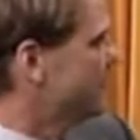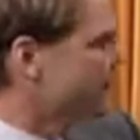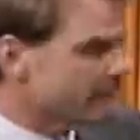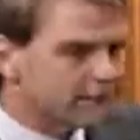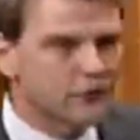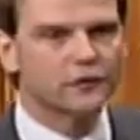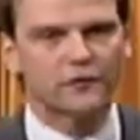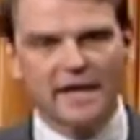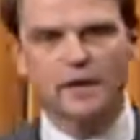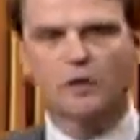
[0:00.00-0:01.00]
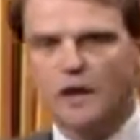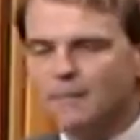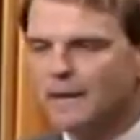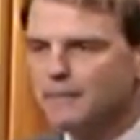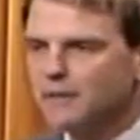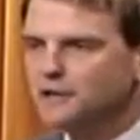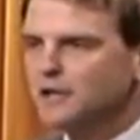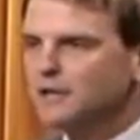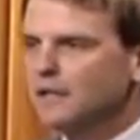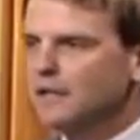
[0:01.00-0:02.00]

the first NATO combat mission